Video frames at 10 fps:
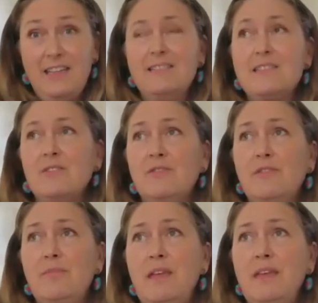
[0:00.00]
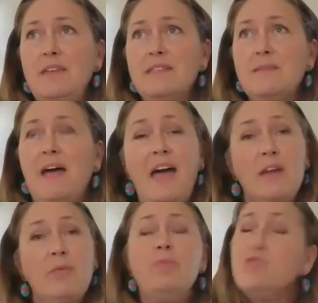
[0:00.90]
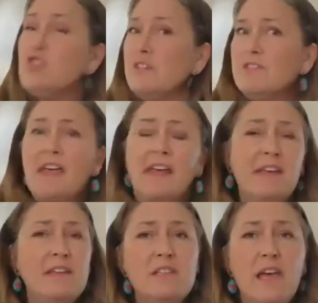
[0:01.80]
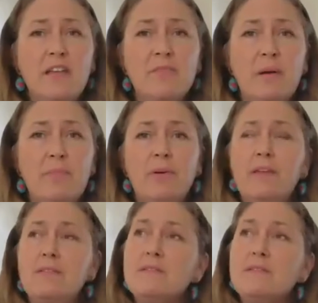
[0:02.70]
And so for me, it's about how do I shift that energy out of my body?